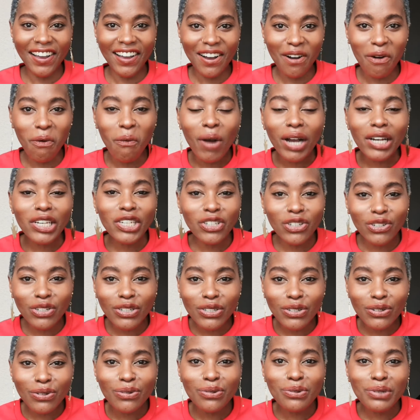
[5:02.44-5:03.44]
what you
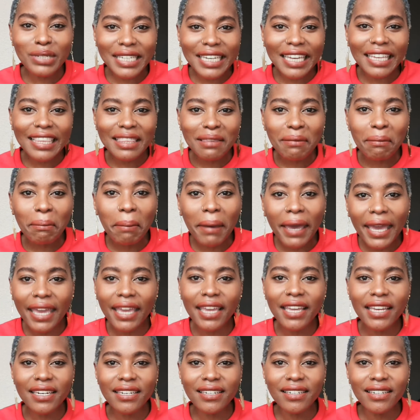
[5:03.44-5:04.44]
do to get them
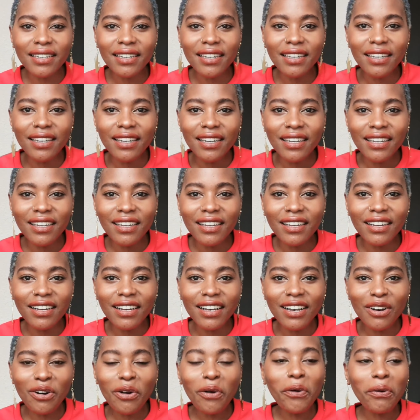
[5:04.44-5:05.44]
paid.
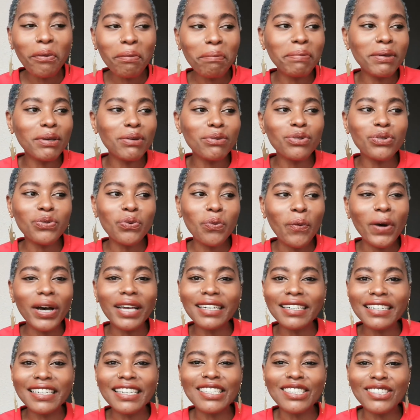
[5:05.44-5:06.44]
All bills
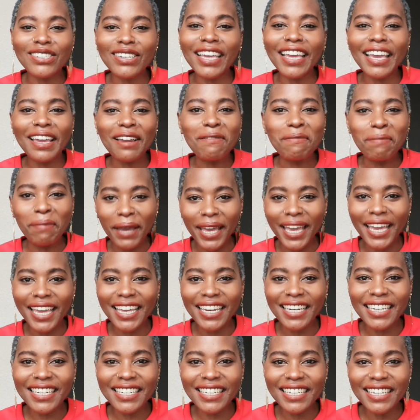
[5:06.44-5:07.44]
want is to get
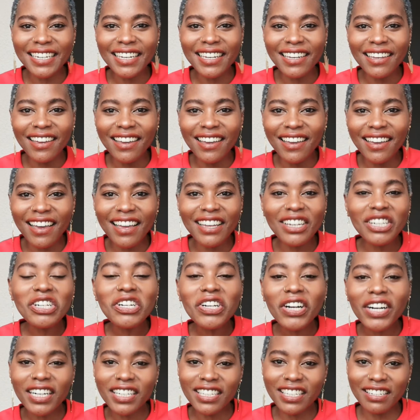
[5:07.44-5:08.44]
paid. And
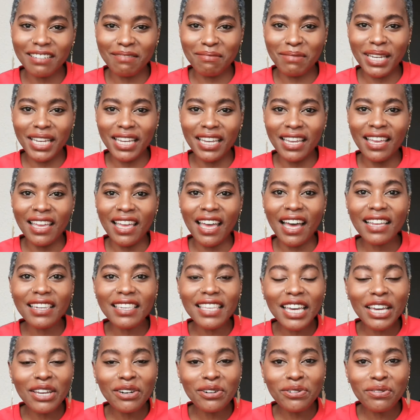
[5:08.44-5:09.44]
trust me, at
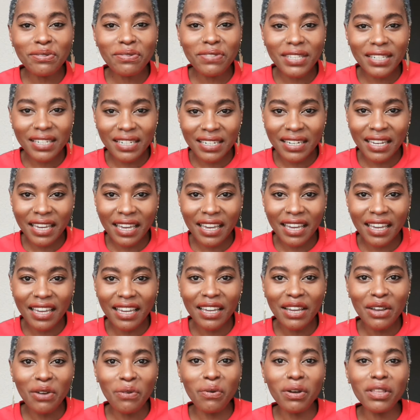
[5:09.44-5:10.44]
the end of the day,
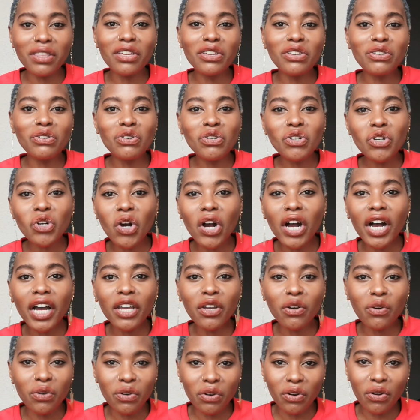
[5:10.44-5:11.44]
whether you try
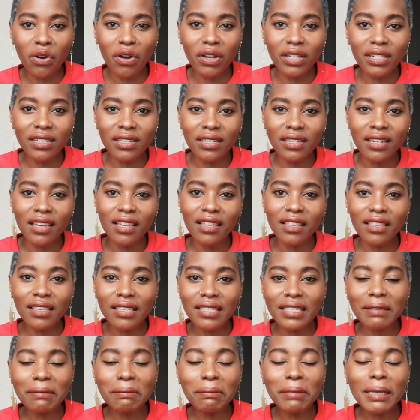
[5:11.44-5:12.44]
or not, the
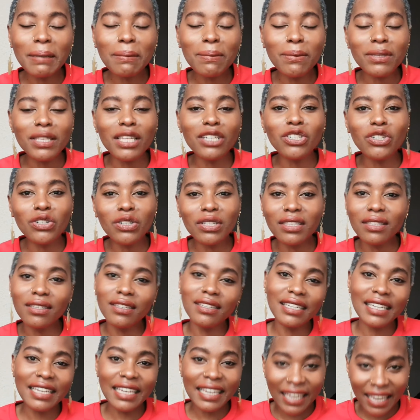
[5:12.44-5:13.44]
same people that you
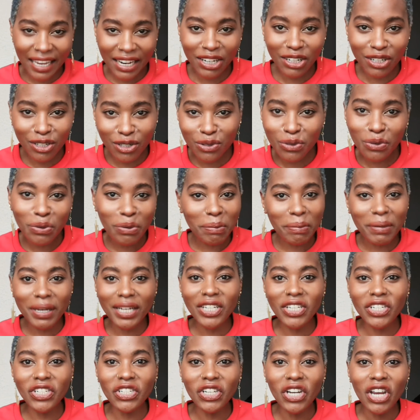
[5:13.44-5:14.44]
think care so
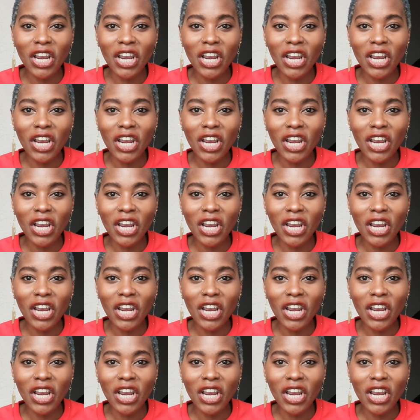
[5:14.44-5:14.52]
much